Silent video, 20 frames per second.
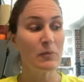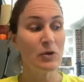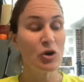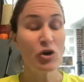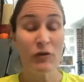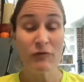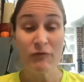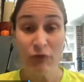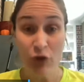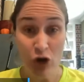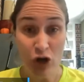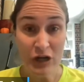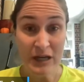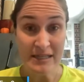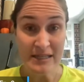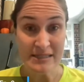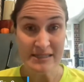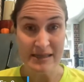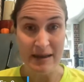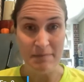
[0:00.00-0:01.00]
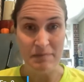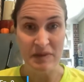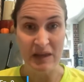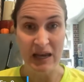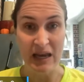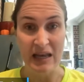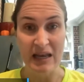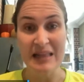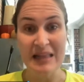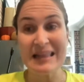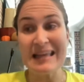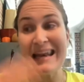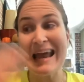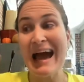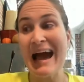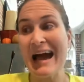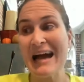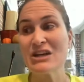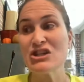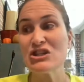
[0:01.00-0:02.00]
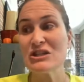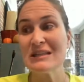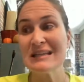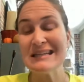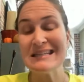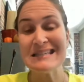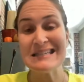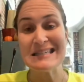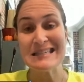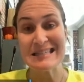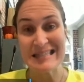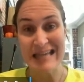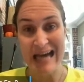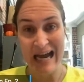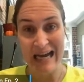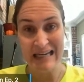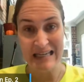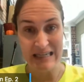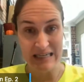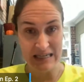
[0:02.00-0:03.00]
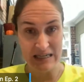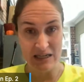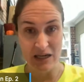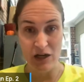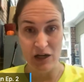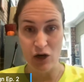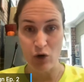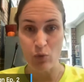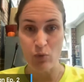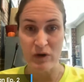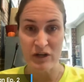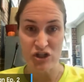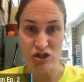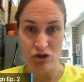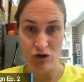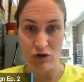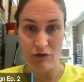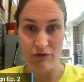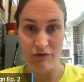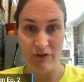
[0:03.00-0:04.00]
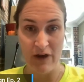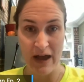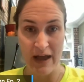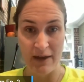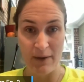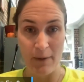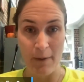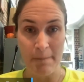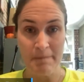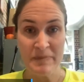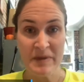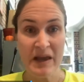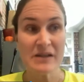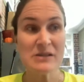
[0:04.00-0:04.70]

converting something than actually designing an original file.